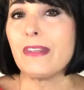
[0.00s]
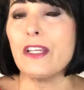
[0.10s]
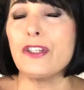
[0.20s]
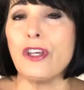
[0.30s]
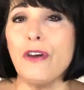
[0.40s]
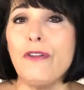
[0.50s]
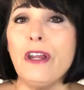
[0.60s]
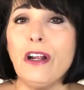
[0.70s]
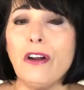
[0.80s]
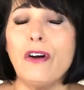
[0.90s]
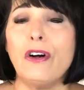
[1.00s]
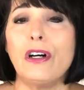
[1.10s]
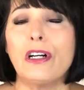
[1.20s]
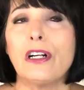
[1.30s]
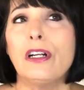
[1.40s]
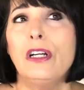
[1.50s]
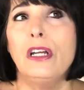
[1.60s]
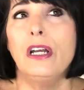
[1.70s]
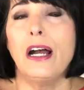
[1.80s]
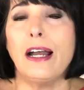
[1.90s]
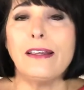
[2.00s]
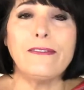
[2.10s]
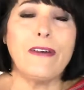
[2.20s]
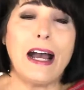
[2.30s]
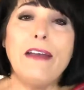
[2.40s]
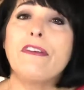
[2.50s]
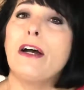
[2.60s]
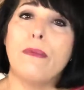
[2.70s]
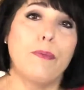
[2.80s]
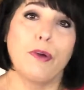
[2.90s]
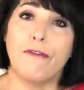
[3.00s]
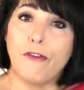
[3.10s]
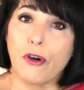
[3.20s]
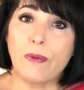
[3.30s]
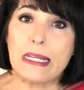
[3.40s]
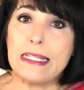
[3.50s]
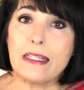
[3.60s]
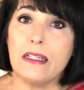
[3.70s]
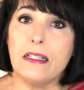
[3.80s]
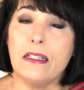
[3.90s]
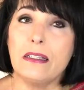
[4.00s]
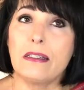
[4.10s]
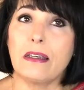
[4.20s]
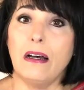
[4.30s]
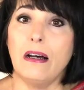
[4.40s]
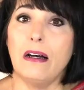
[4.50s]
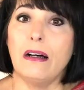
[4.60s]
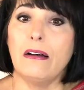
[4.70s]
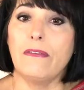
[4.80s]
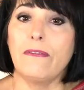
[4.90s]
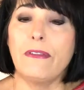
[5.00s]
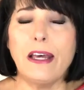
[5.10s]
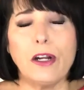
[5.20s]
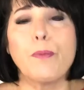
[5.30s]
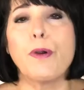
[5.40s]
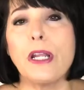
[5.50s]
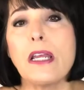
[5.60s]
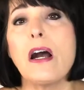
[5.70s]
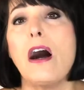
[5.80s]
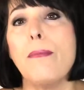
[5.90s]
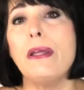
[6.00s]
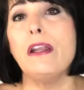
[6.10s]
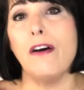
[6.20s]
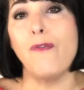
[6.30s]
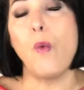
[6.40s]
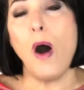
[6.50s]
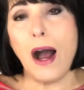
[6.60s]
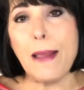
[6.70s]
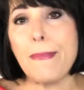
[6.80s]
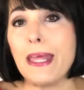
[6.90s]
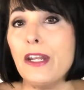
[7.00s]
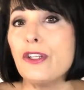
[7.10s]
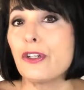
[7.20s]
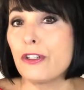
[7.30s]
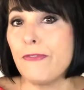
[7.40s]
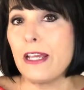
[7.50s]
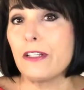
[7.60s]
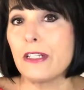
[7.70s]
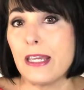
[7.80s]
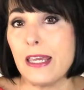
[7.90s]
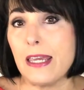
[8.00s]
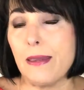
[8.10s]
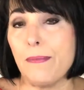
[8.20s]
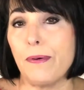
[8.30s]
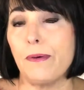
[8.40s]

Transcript: So I've come up with 4 reasons that are pretty common of why managers fail to keep